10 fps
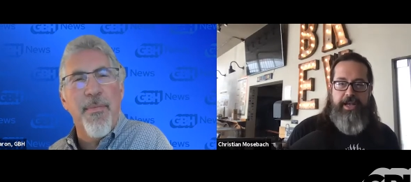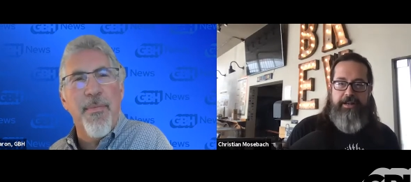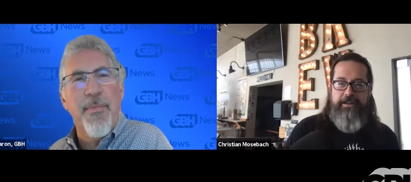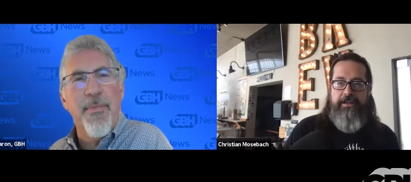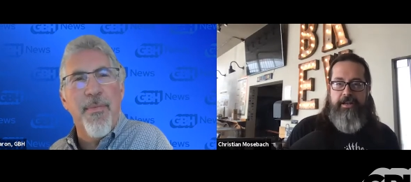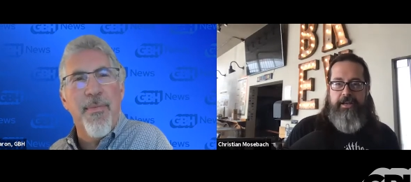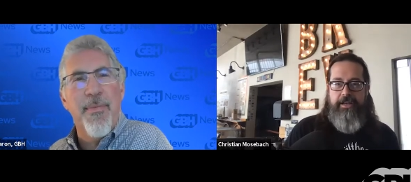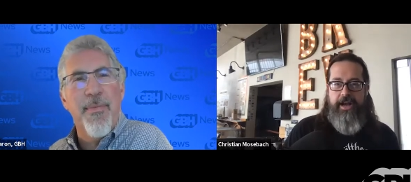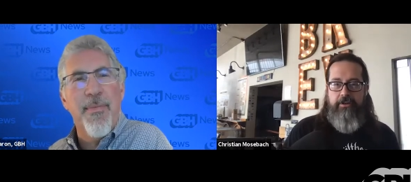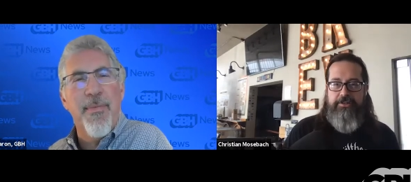Speaker 1: and,
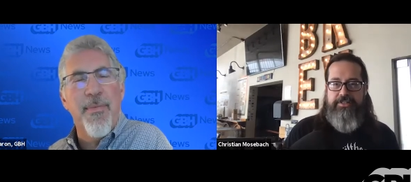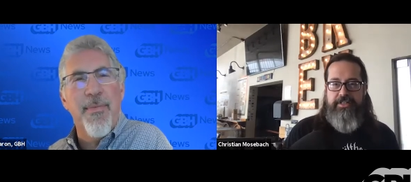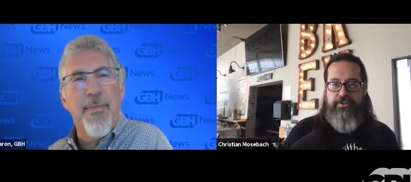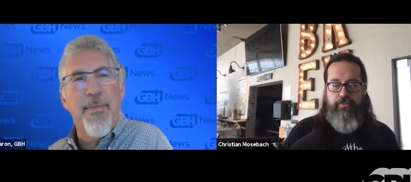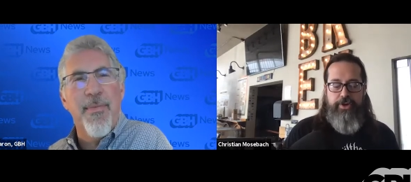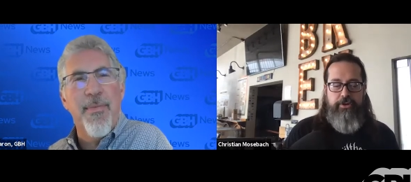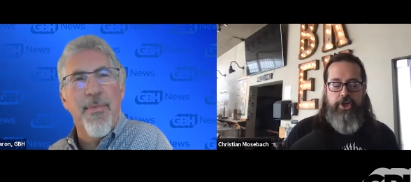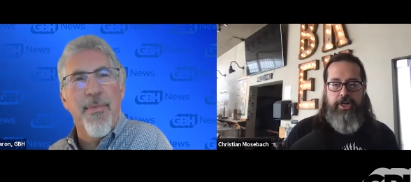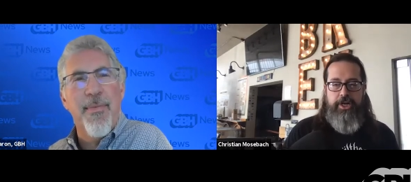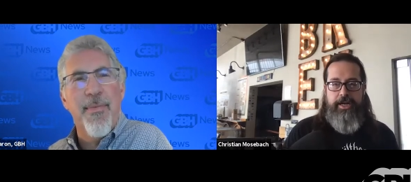you know, it's, it's a
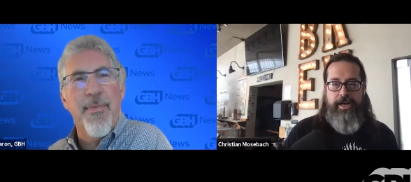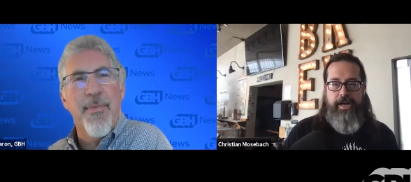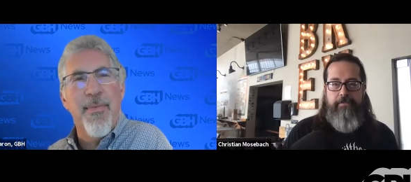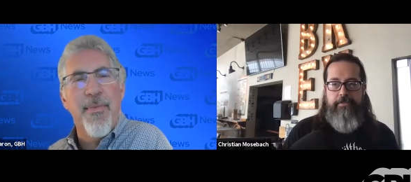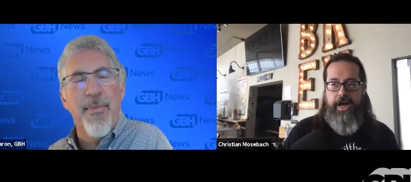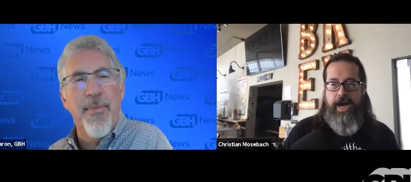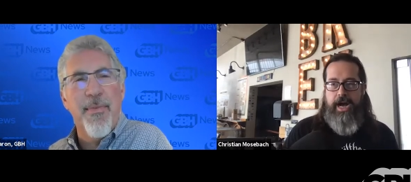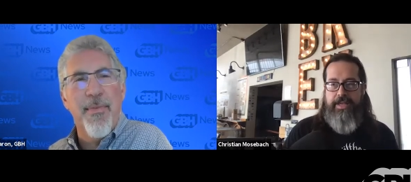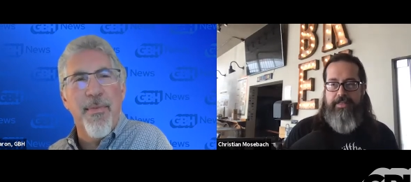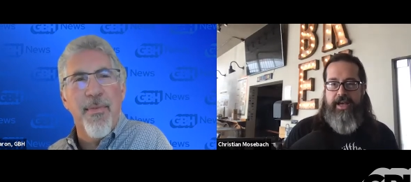real good um,
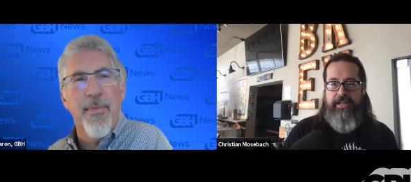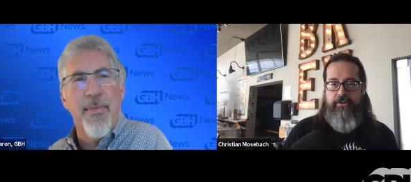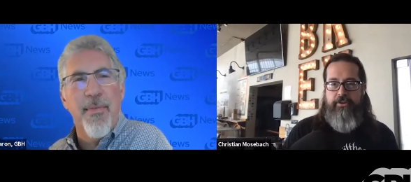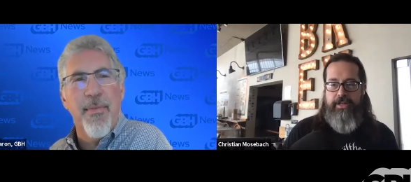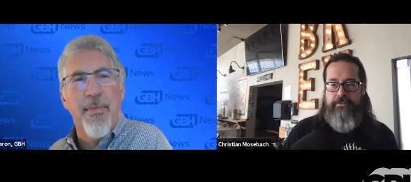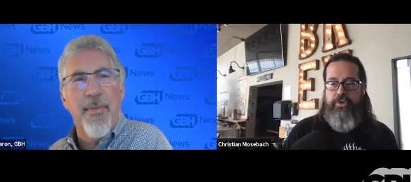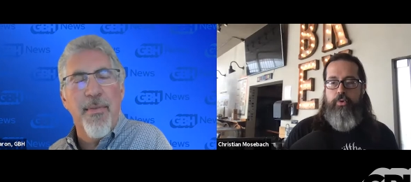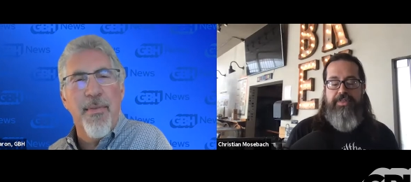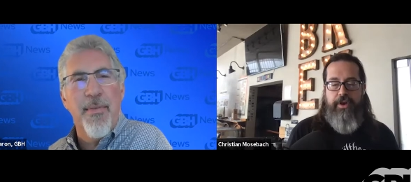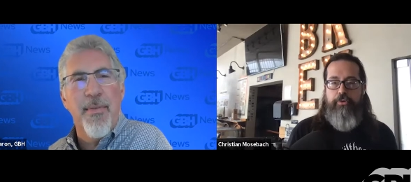hobby that you can
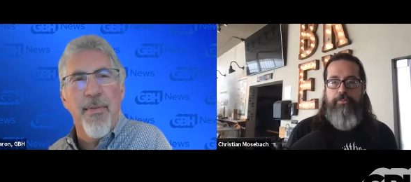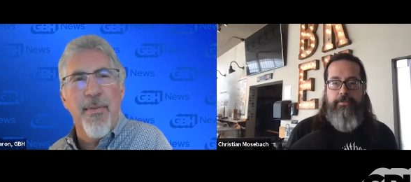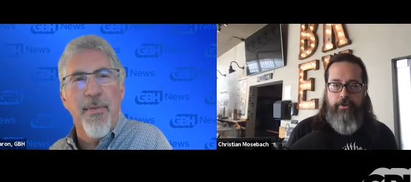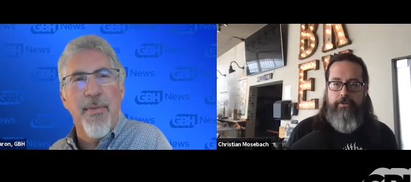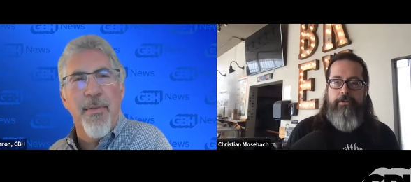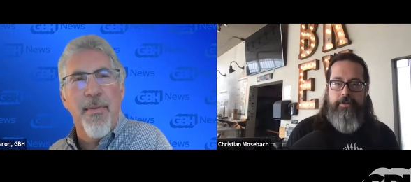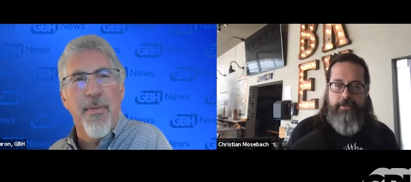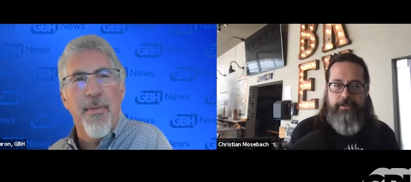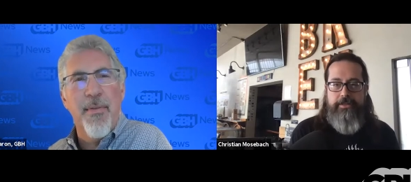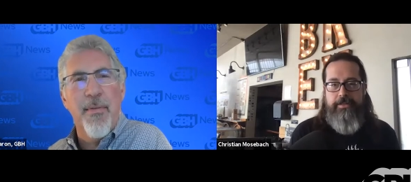do with other people.
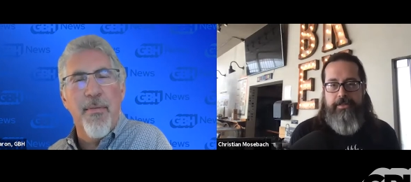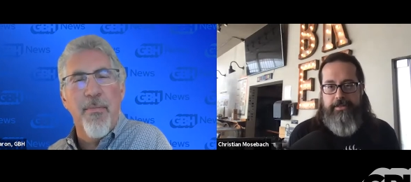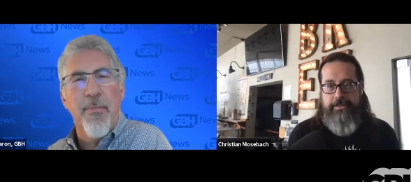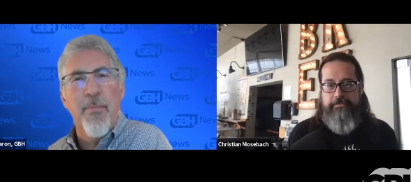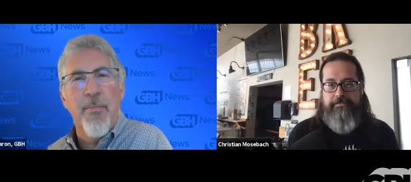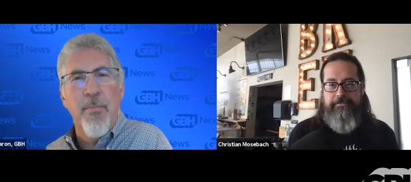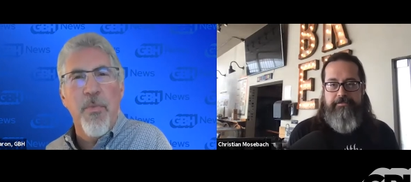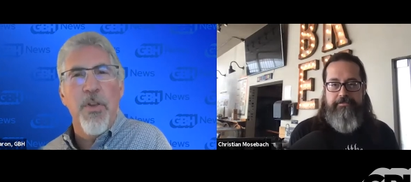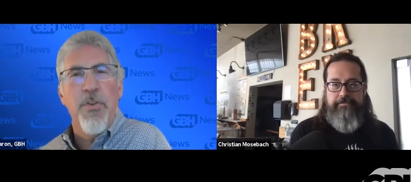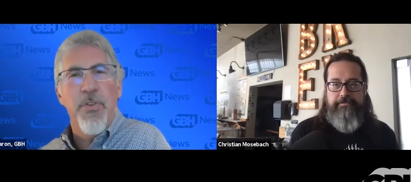
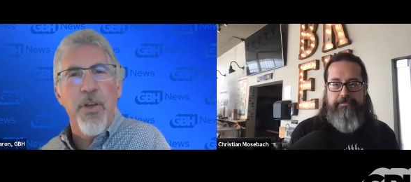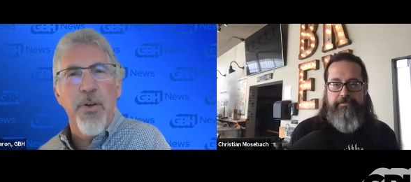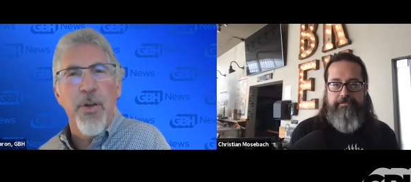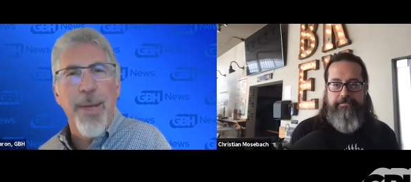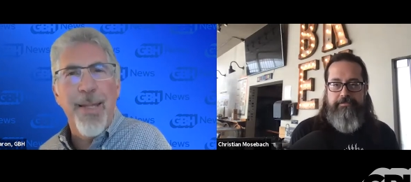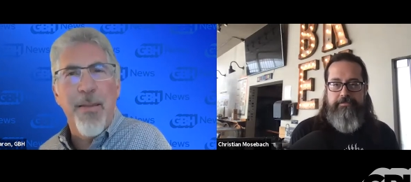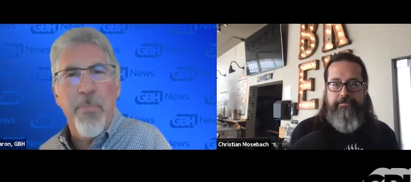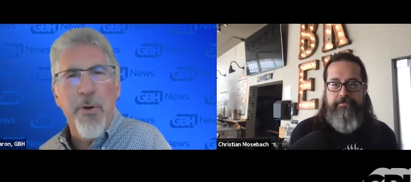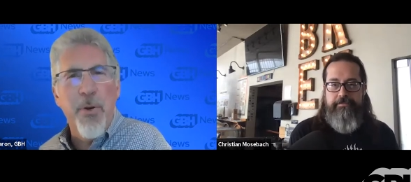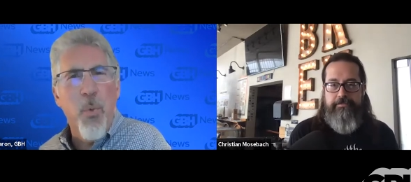
Speaker 2: Did you say you can make the
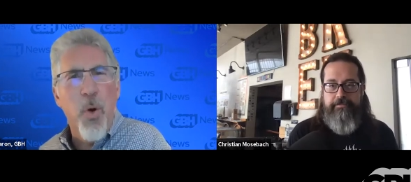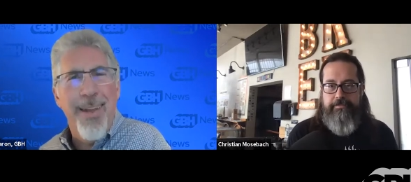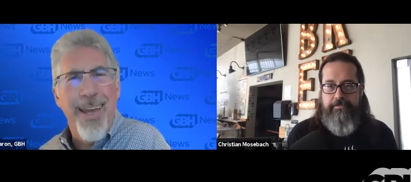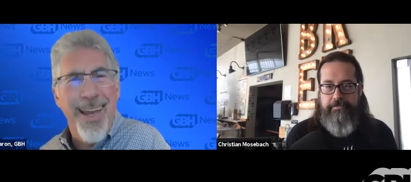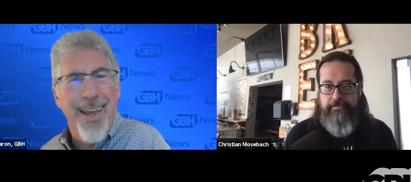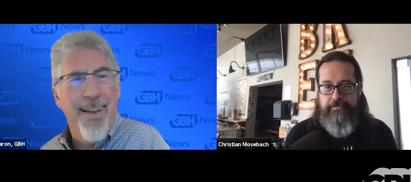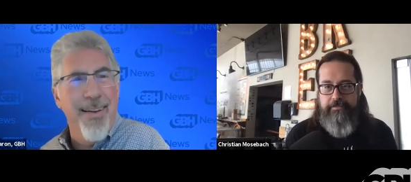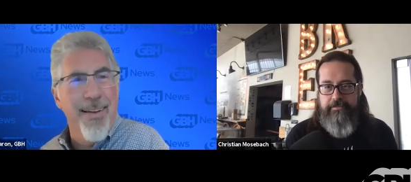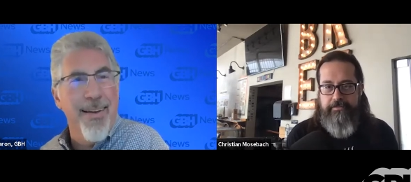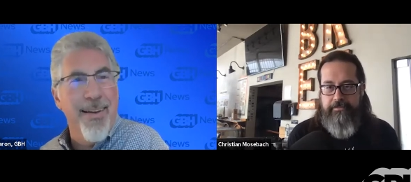beer in one day?
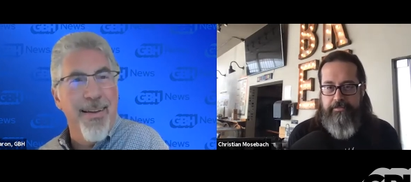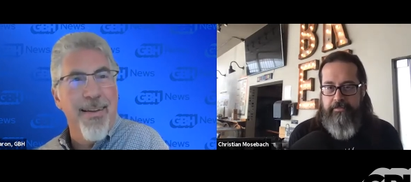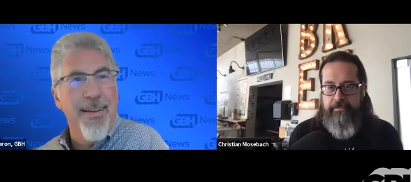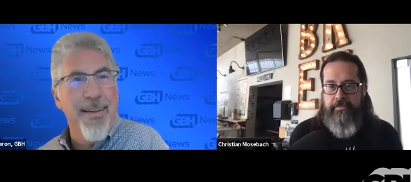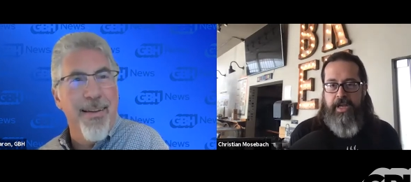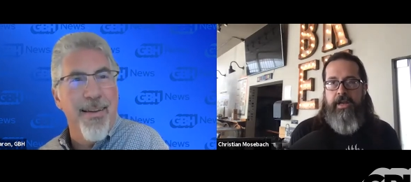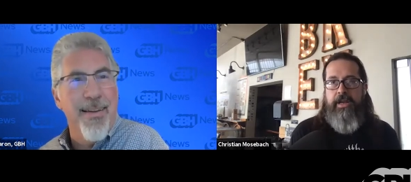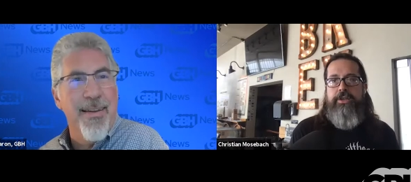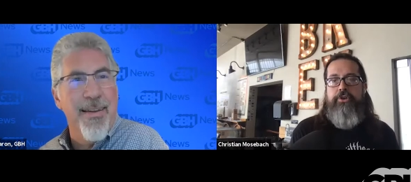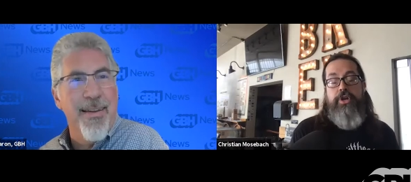
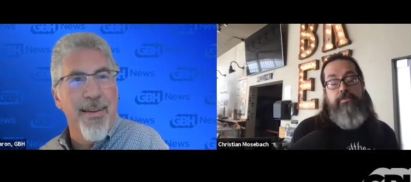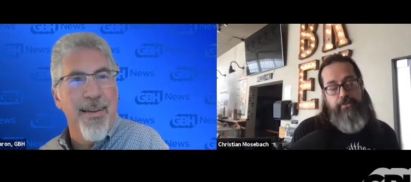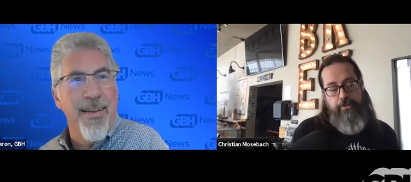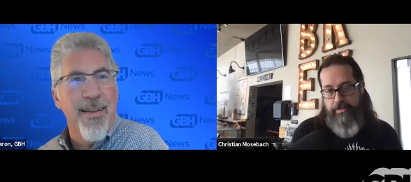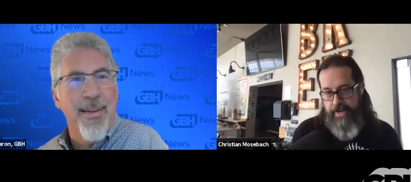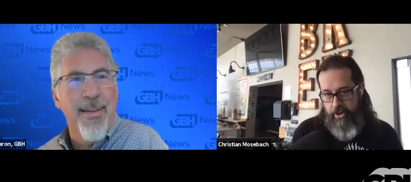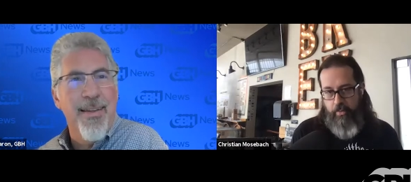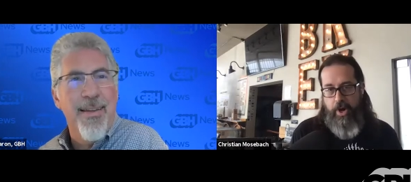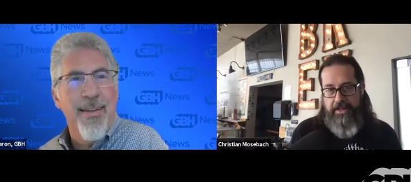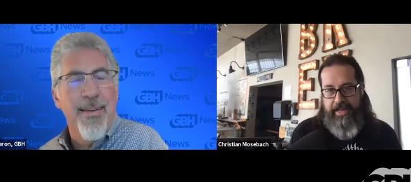
Speaker 1: You can brew the
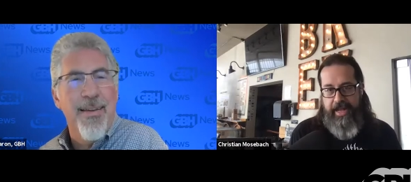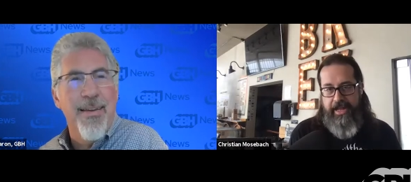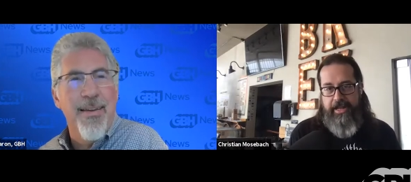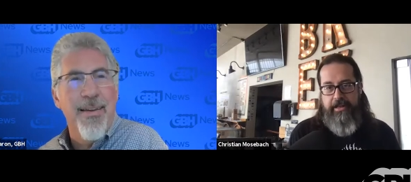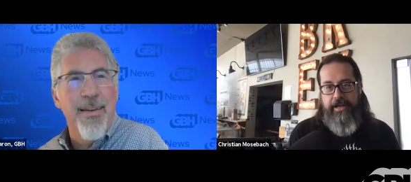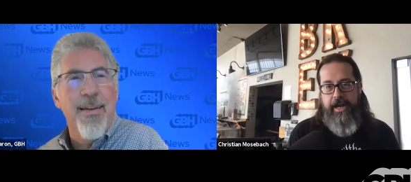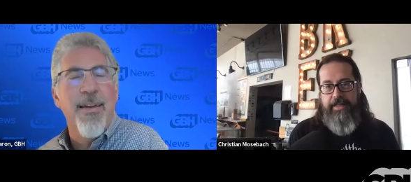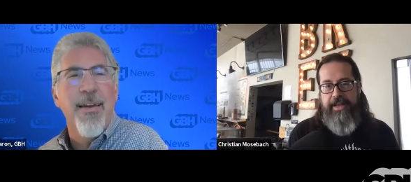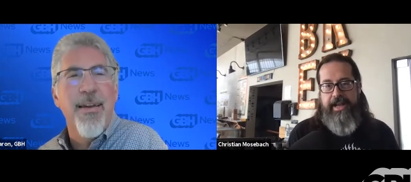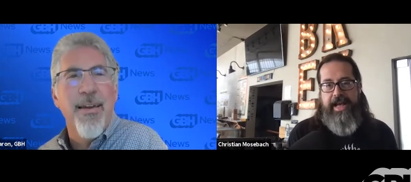beer in one day.
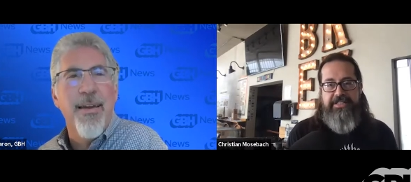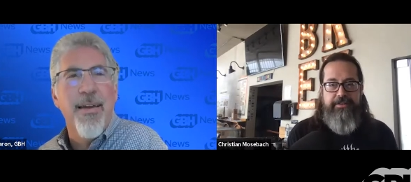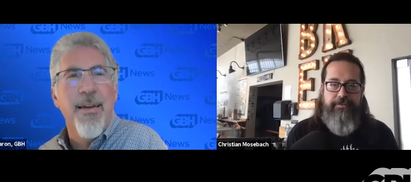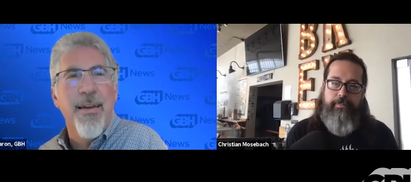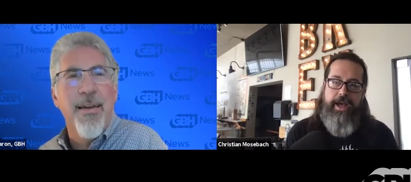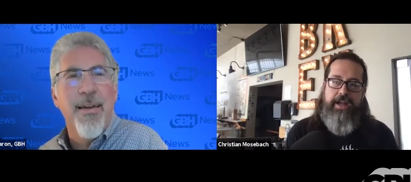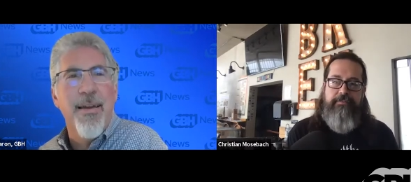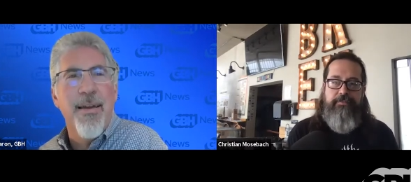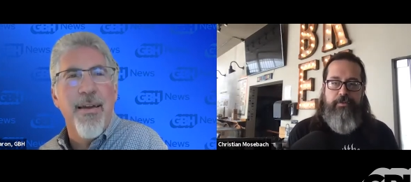Uh, then it has to ferment